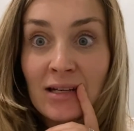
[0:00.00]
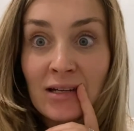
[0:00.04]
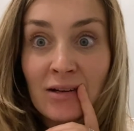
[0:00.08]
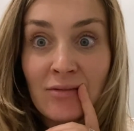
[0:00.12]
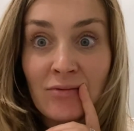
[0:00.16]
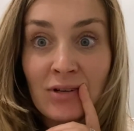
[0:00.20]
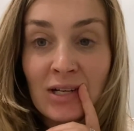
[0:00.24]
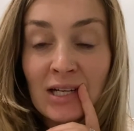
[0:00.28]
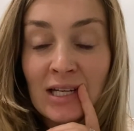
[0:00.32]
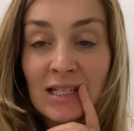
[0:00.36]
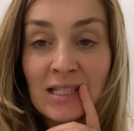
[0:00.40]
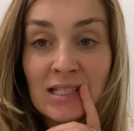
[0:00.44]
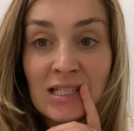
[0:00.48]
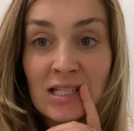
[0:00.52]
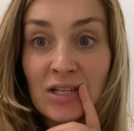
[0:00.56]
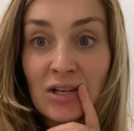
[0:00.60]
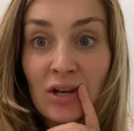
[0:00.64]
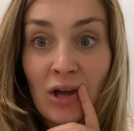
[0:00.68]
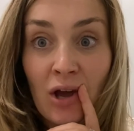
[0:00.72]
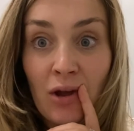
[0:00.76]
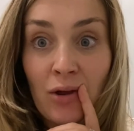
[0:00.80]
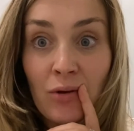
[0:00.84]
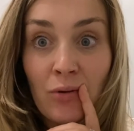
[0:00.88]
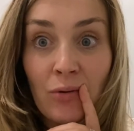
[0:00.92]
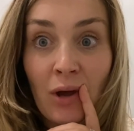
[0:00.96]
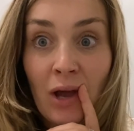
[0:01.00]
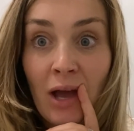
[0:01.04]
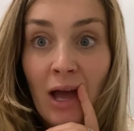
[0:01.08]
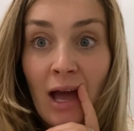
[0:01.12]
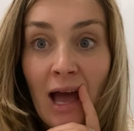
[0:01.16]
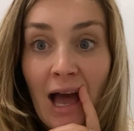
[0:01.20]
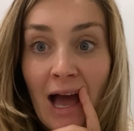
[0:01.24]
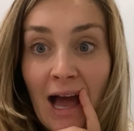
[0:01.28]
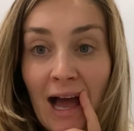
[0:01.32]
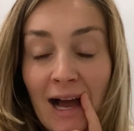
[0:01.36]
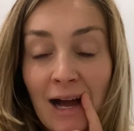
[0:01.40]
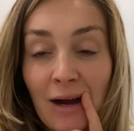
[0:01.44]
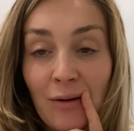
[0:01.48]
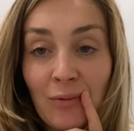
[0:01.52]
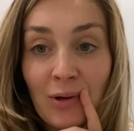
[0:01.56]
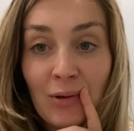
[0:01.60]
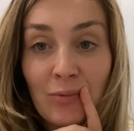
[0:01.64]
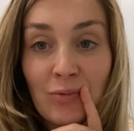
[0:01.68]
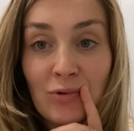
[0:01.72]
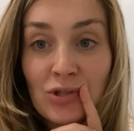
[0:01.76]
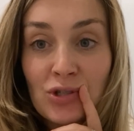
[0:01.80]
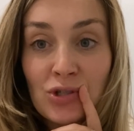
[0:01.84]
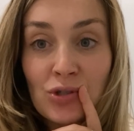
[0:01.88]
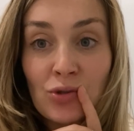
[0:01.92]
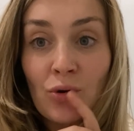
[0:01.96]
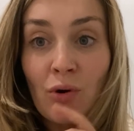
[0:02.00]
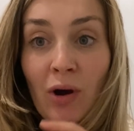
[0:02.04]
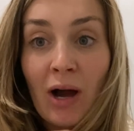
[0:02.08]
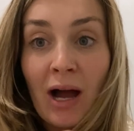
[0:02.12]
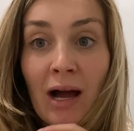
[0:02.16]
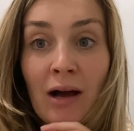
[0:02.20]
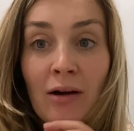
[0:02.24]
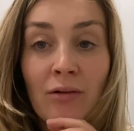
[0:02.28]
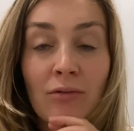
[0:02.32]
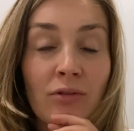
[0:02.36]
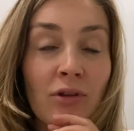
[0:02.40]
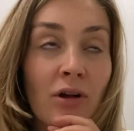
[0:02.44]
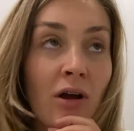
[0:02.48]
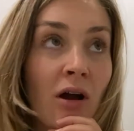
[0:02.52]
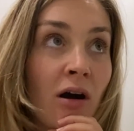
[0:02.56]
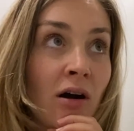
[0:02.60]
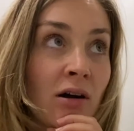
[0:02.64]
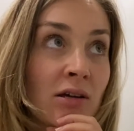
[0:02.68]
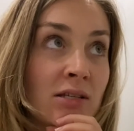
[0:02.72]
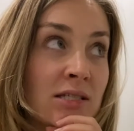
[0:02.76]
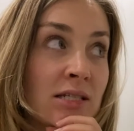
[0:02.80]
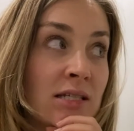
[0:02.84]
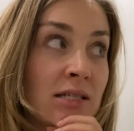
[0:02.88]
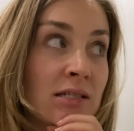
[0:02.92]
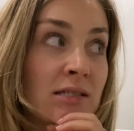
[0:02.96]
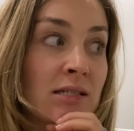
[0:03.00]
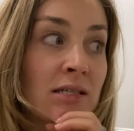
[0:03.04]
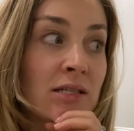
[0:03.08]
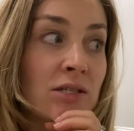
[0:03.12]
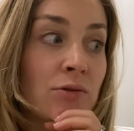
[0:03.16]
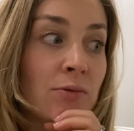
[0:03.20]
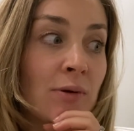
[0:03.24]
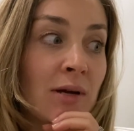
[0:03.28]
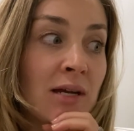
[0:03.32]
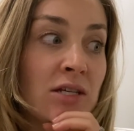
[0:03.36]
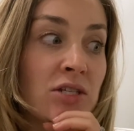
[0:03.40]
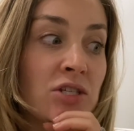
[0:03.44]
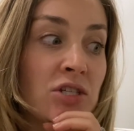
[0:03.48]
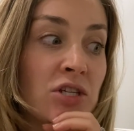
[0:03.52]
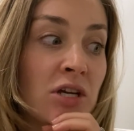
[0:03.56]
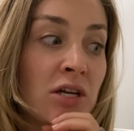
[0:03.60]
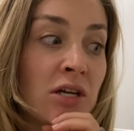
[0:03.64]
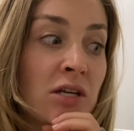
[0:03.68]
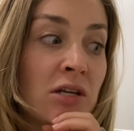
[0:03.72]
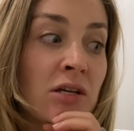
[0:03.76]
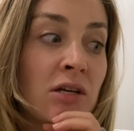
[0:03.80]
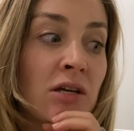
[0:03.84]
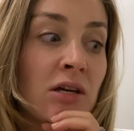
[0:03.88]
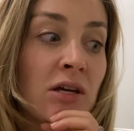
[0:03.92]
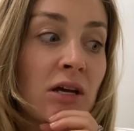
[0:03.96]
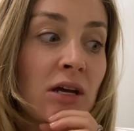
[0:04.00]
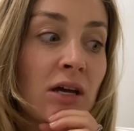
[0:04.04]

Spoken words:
I really didn't know how we would sort out the car seat situation.